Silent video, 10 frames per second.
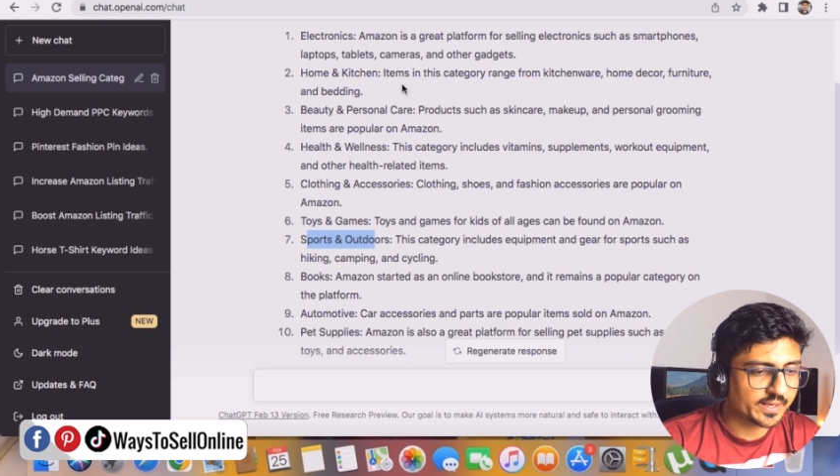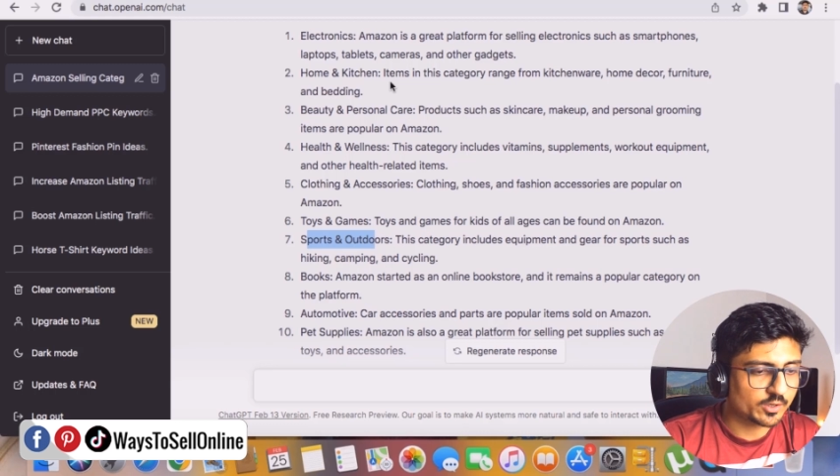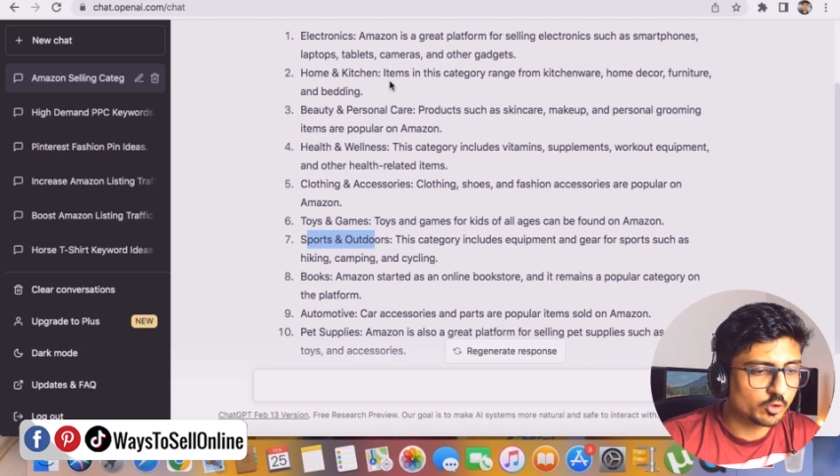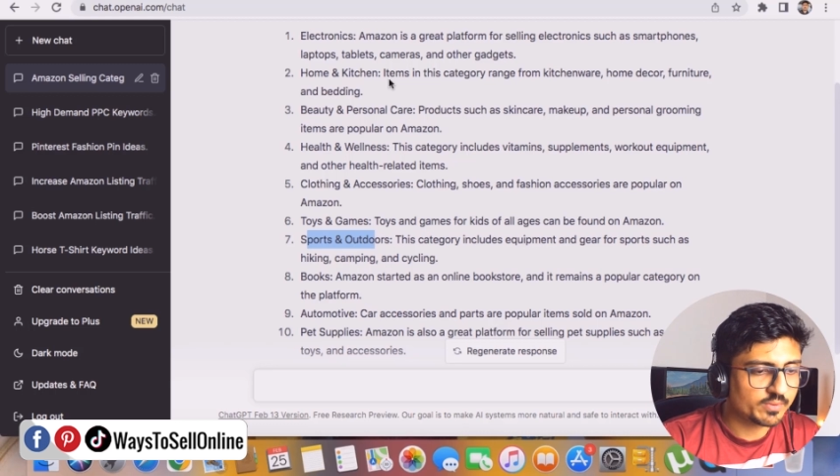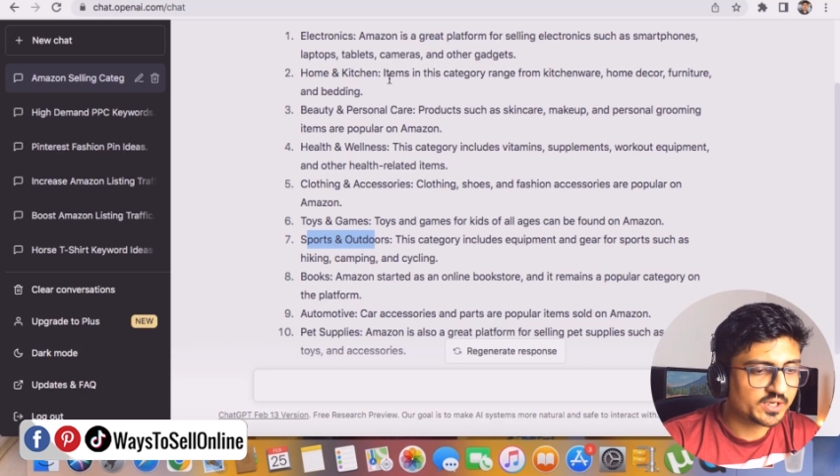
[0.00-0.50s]
Like
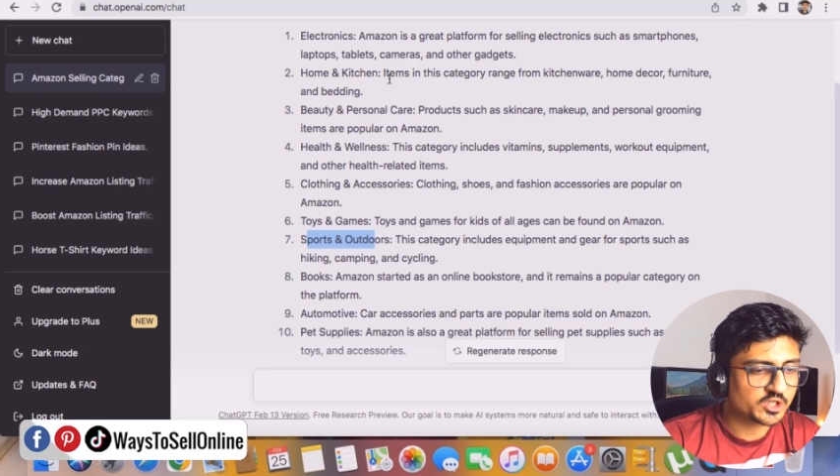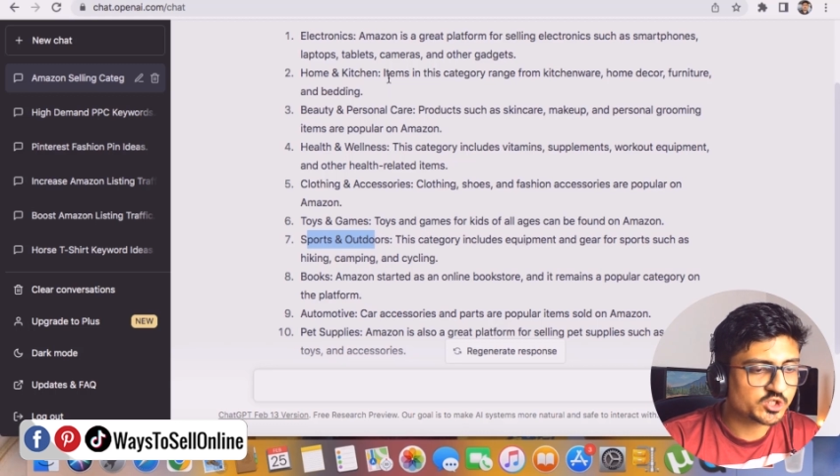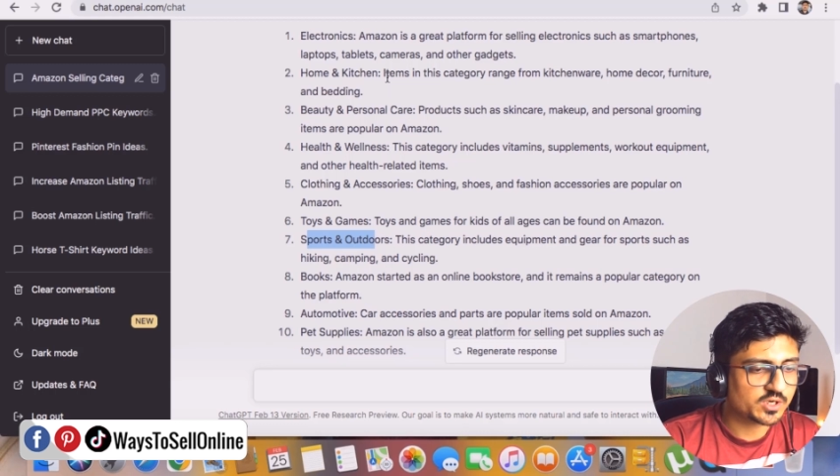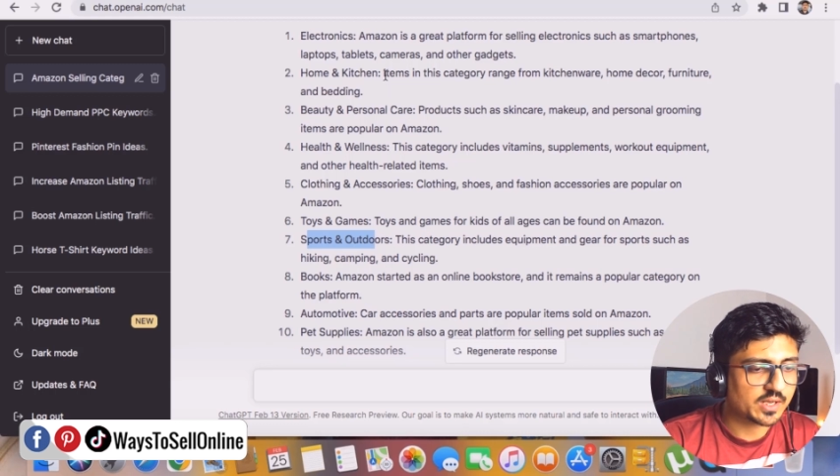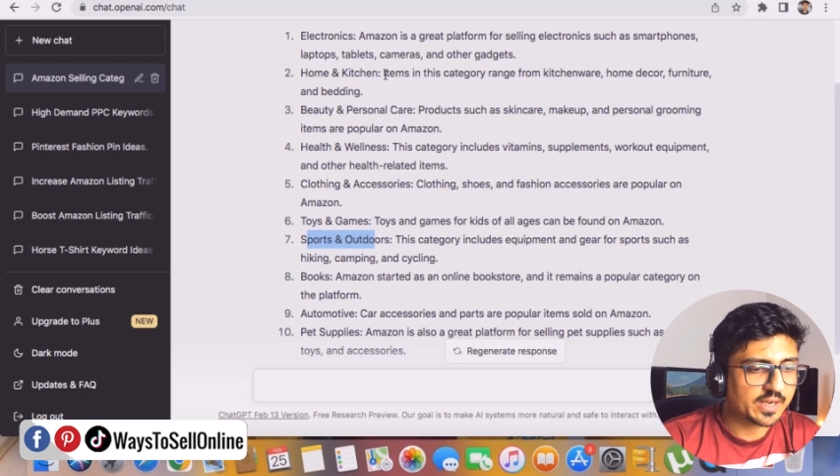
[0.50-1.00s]
in home and
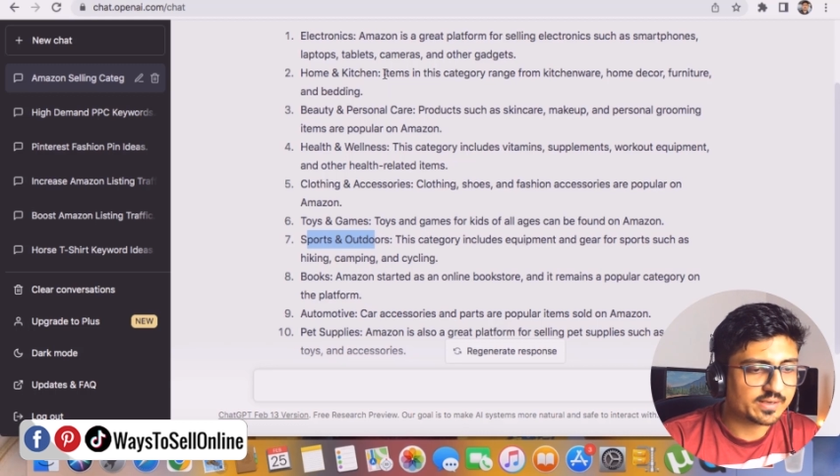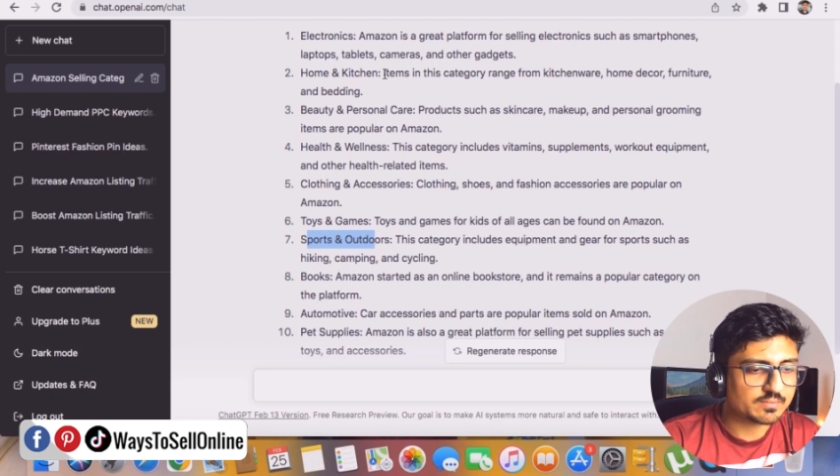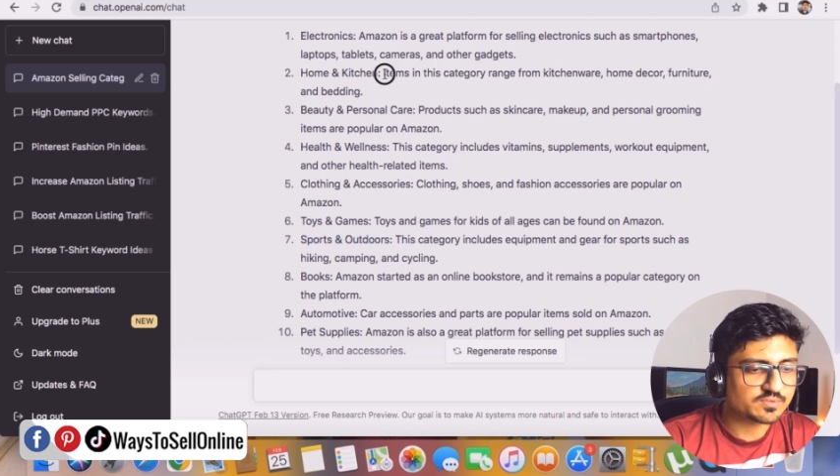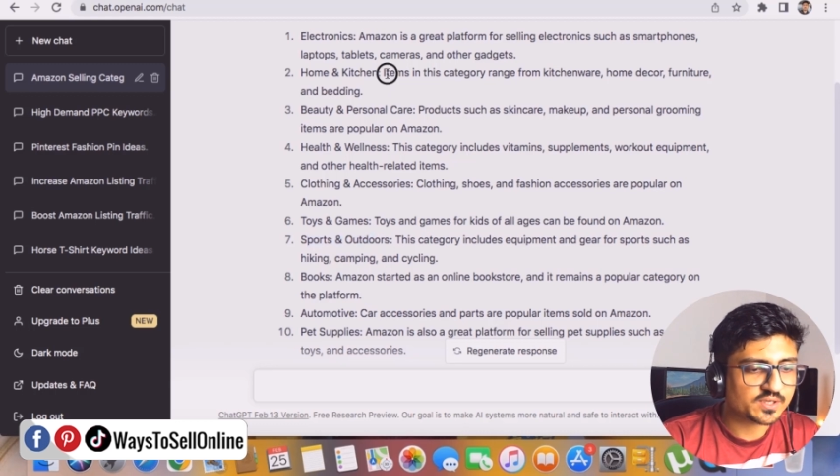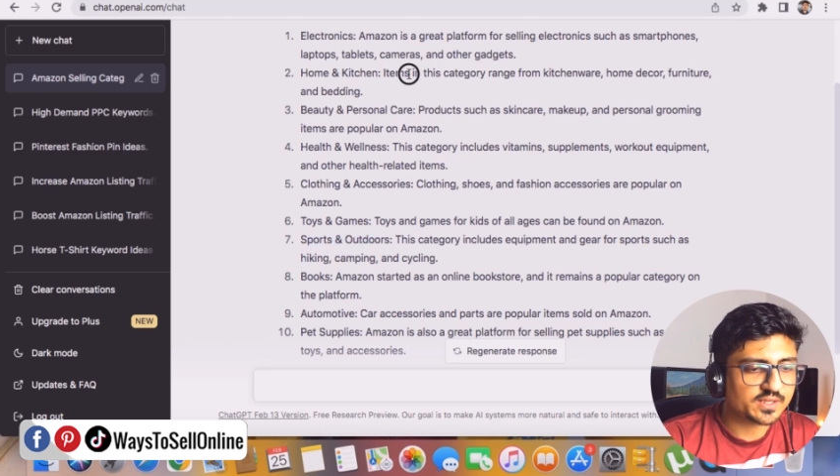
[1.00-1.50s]
kitchen,
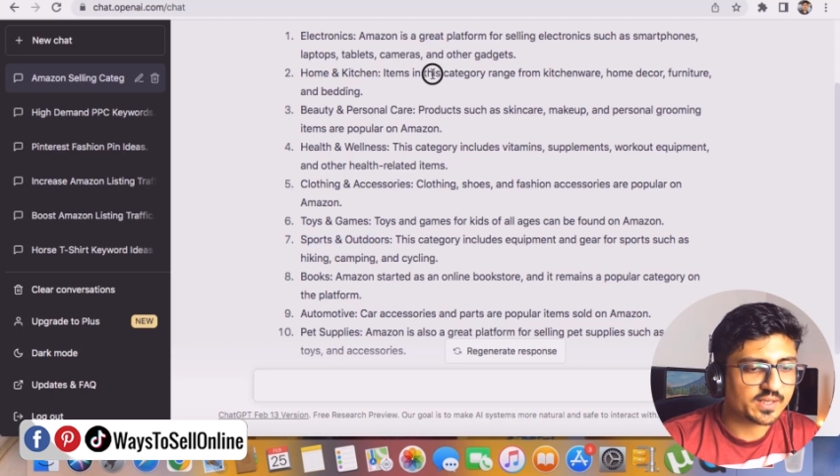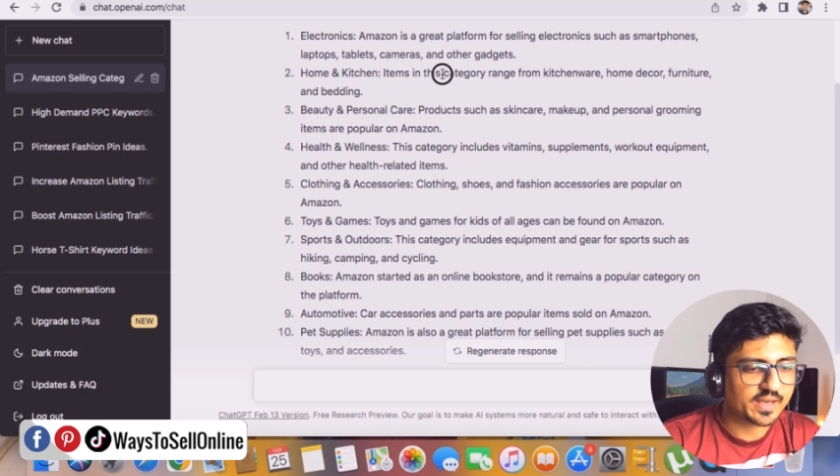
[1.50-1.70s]
items in the